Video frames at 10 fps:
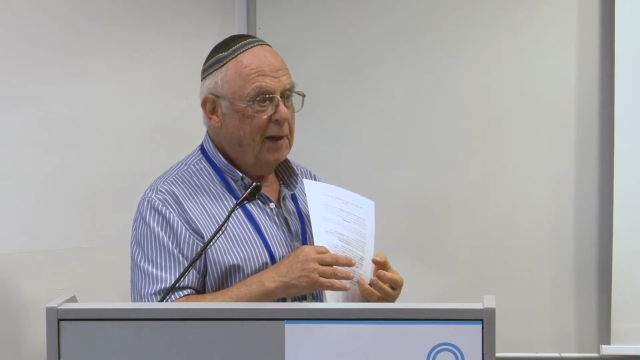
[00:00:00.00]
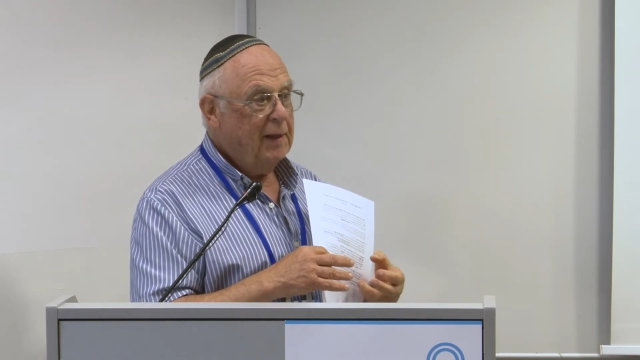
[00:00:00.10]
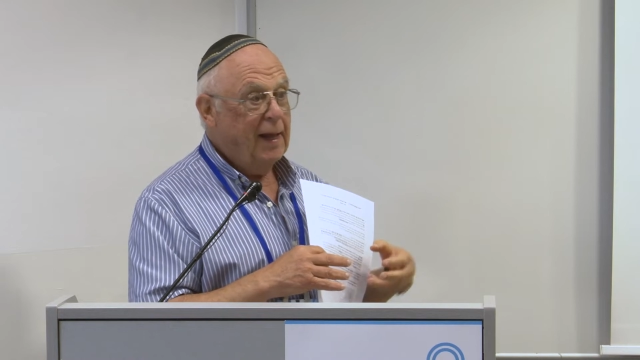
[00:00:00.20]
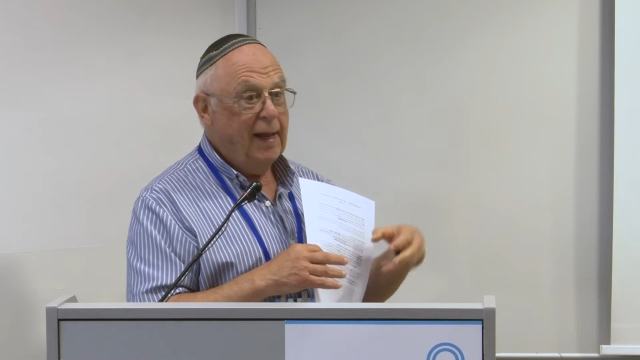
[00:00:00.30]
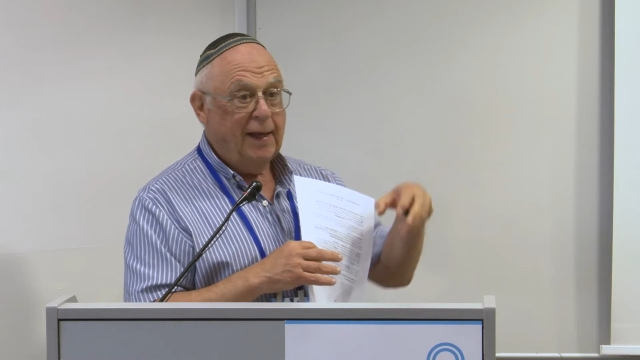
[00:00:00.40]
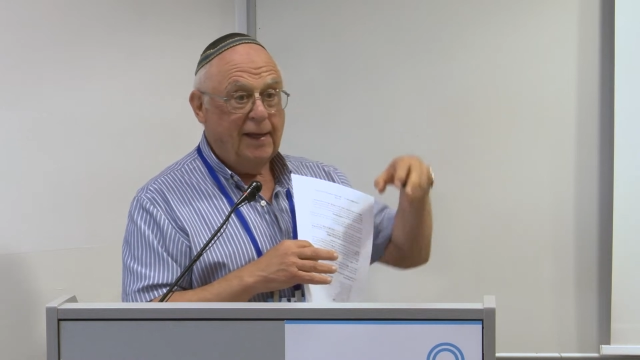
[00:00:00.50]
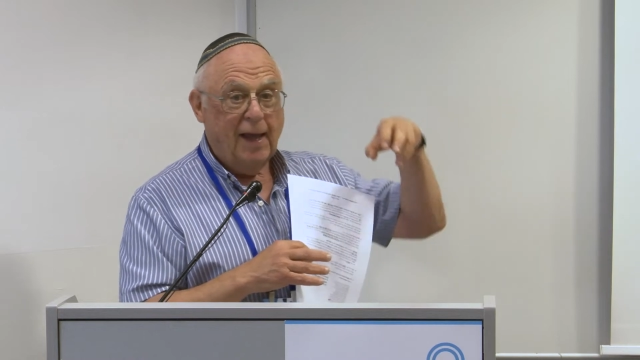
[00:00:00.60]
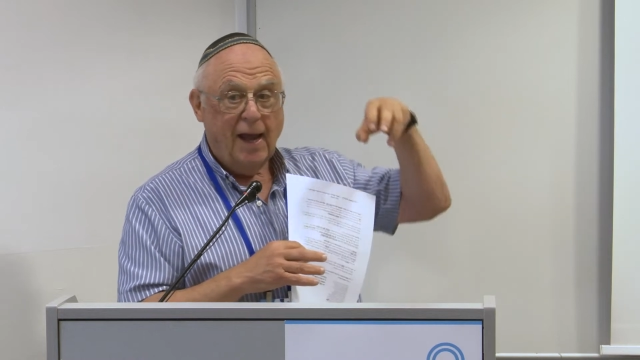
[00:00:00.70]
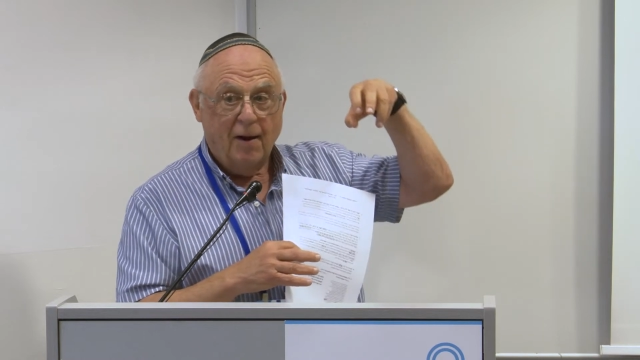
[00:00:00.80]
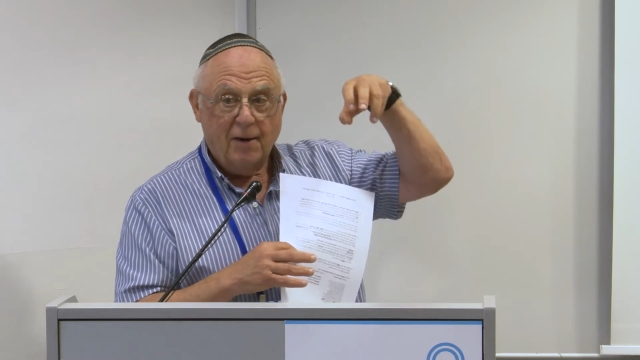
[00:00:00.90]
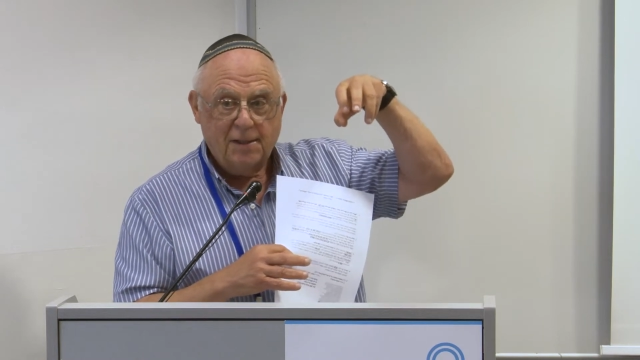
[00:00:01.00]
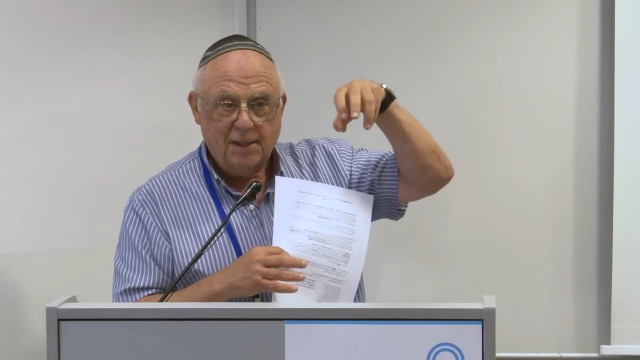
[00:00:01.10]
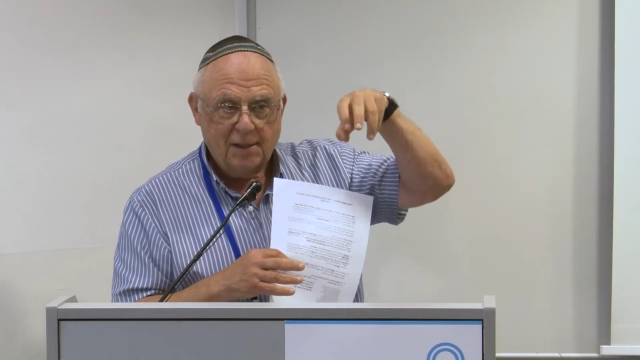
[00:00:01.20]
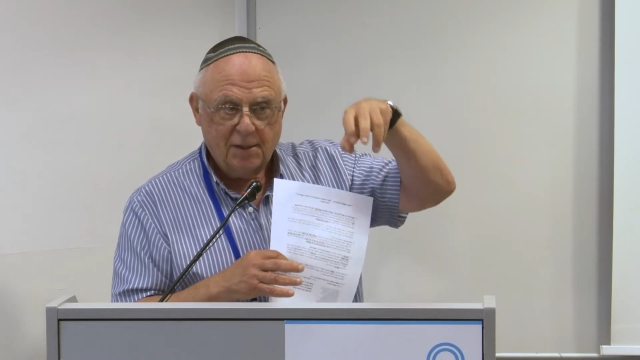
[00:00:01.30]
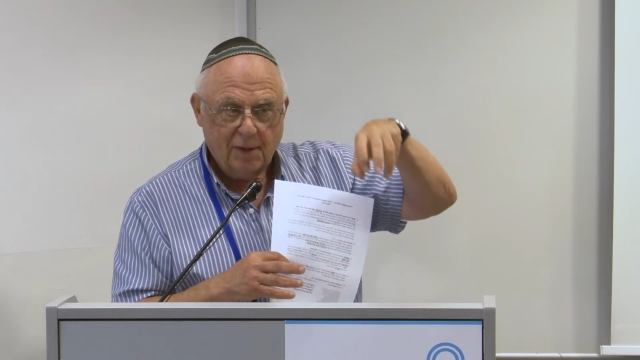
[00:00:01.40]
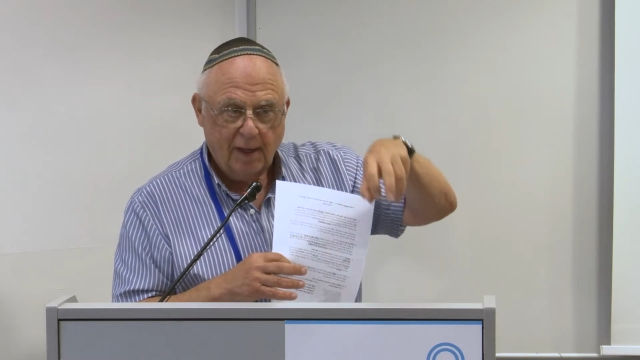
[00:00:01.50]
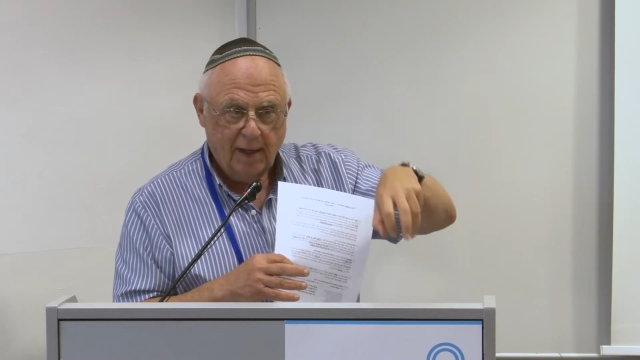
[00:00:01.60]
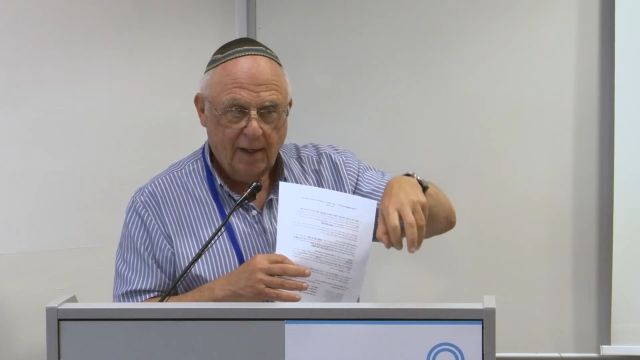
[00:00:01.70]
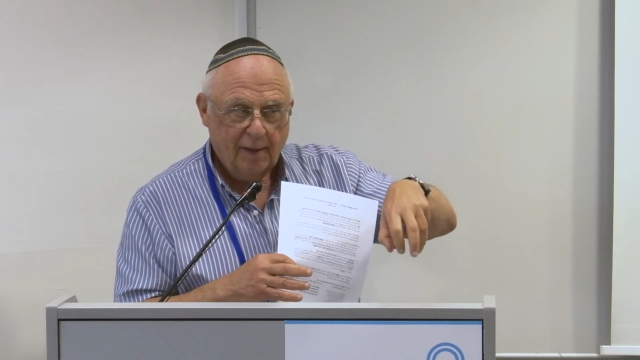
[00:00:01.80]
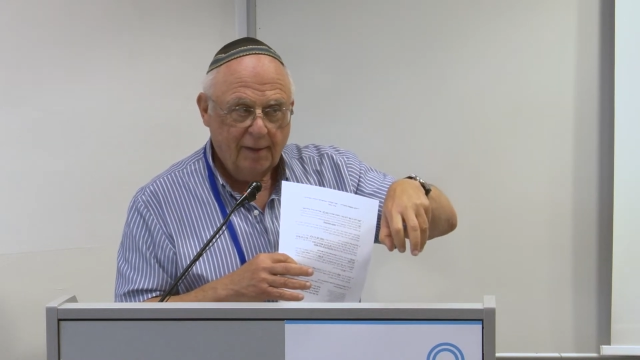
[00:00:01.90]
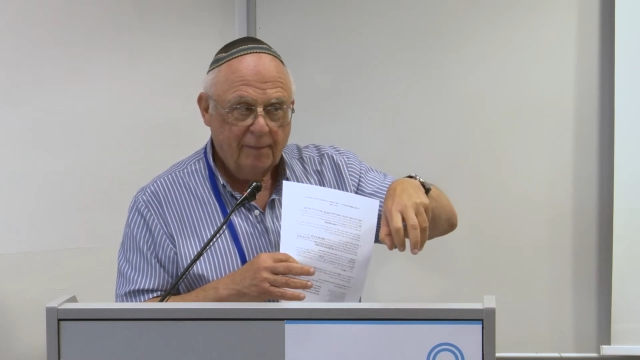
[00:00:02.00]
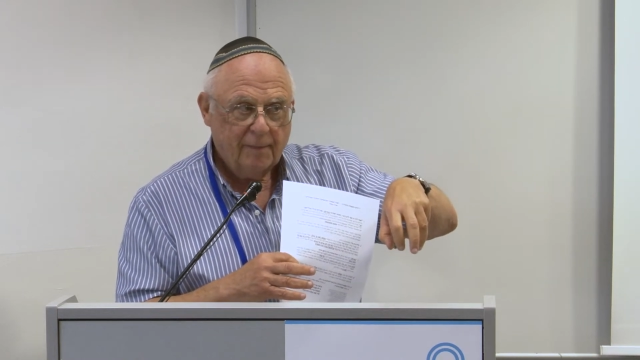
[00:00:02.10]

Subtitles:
in Eretz Yisrael.